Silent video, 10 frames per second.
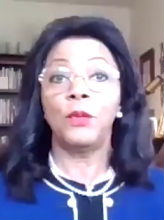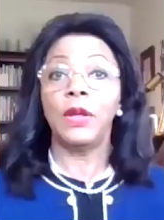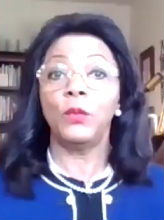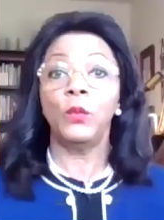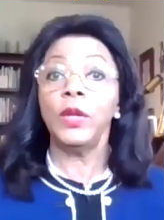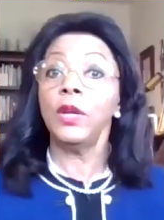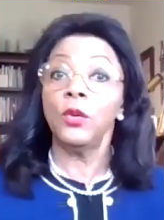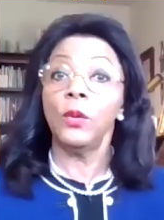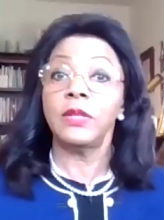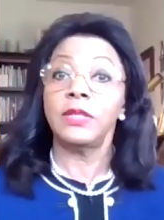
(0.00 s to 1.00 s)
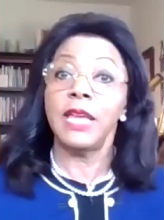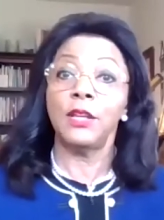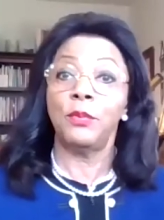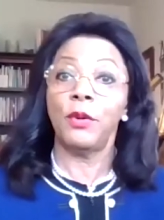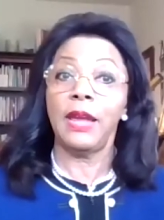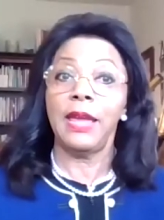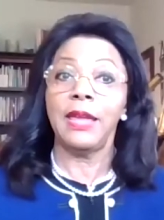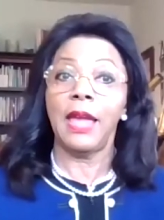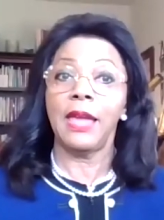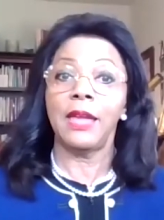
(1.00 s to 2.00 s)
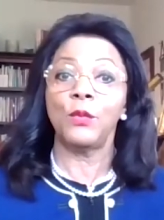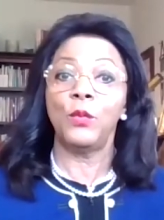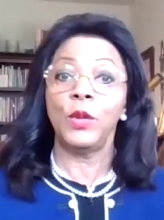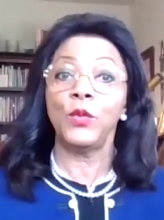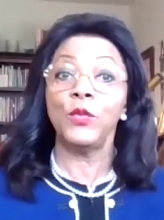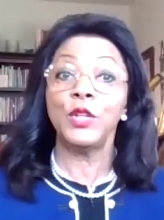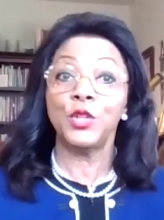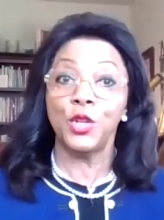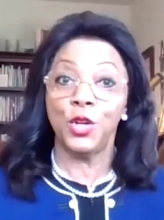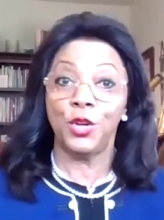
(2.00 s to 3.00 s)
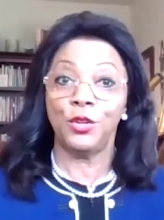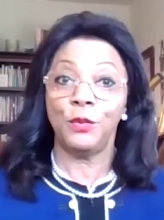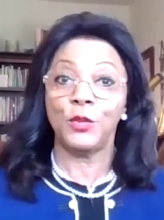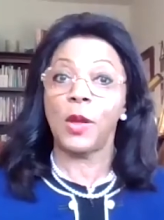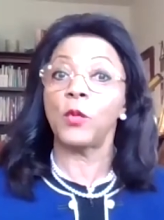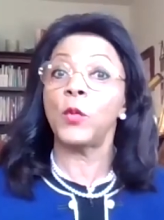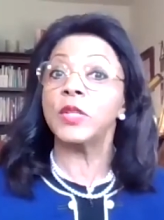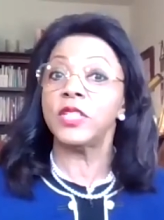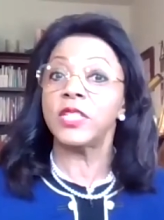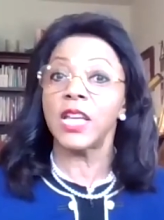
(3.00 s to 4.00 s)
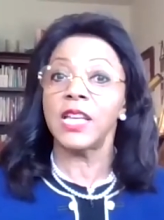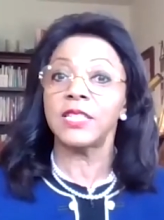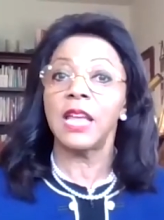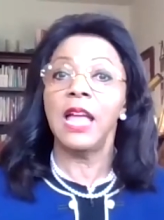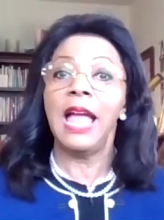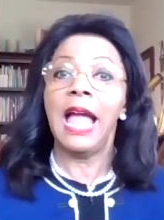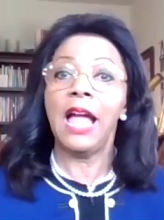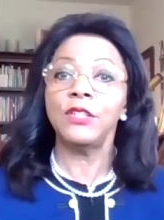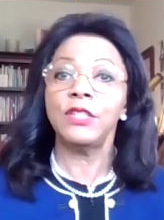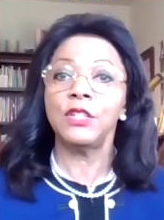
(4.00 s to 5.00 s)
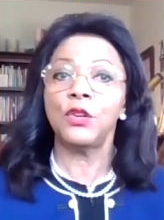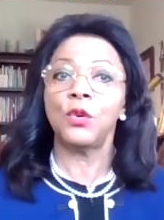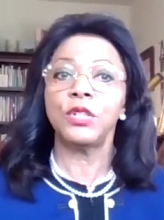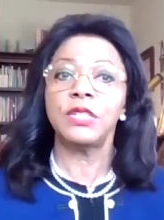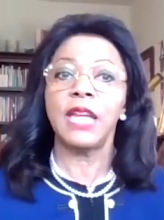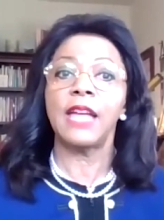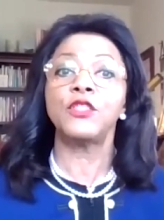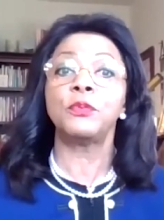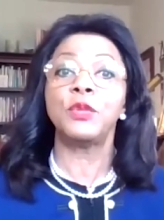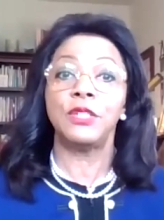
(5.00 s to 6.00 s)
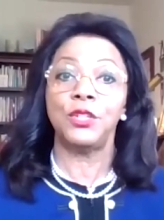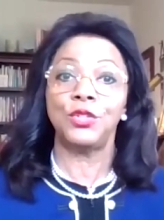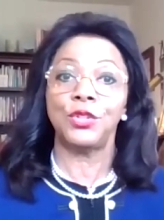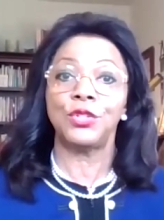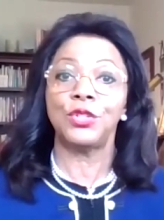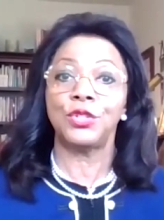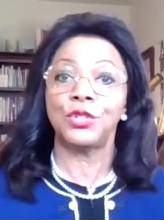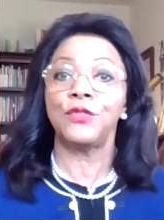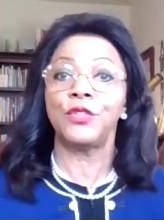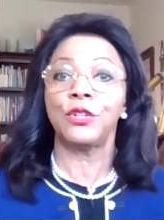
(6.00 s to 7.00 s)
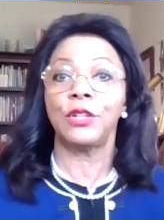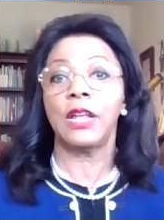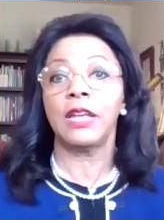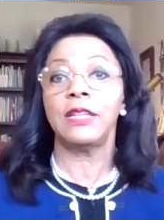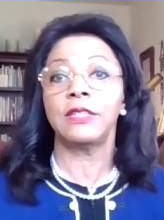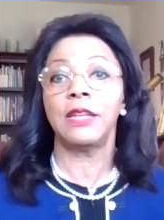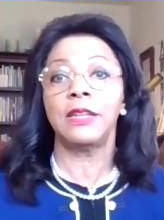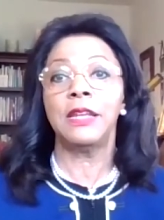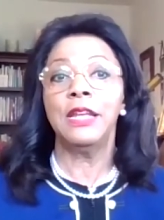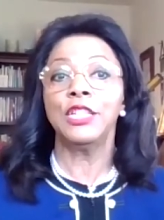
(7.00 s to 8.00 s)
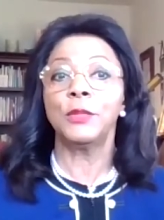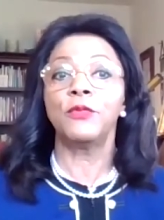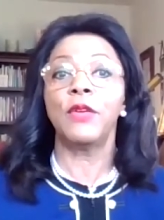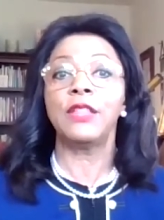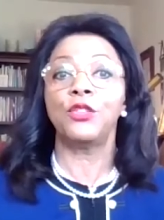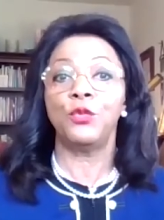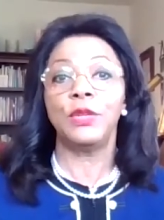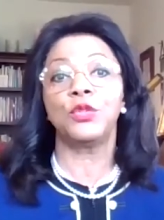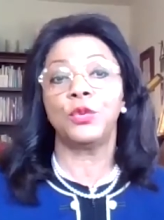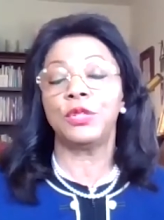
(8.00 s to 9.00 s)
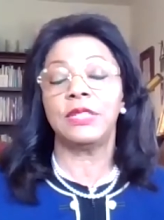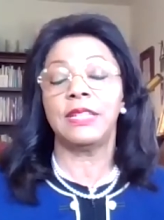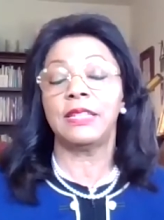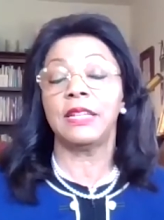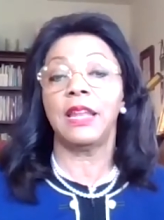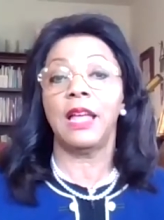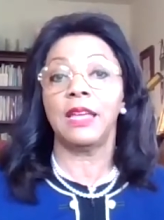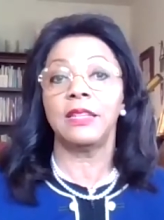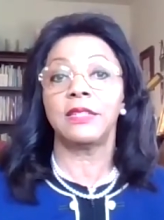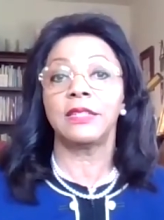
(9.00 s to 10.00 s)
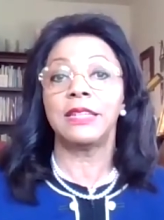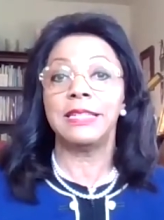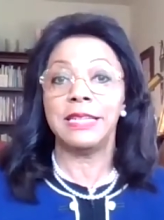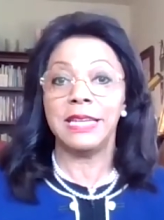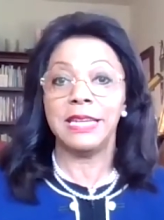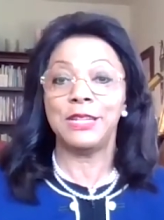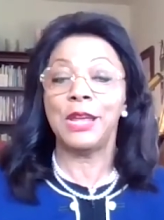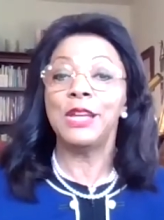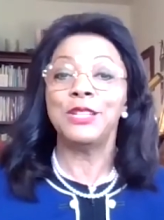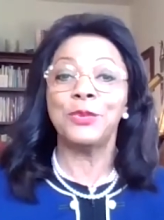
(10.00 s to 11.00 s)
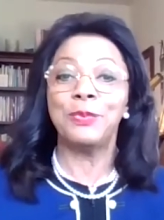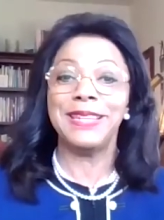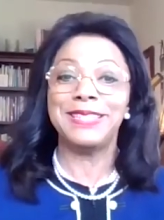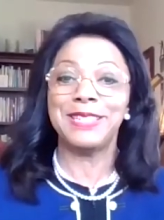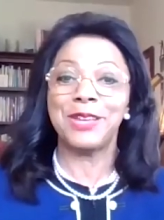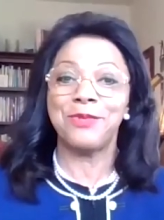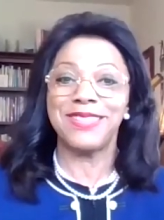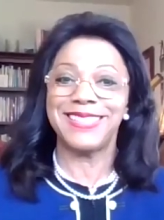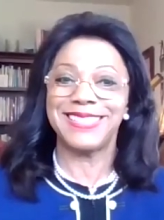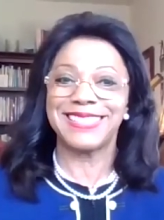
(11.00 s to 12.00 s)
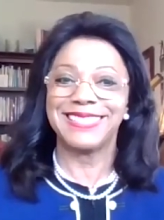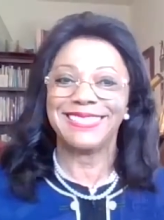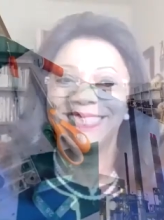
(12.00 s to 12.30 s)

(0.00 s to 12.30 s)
well, we are going to take a break, and when we return, is what we will discuss how Center staff's positions to serve their clients and to provide the resources that the clients need. So please stay with us.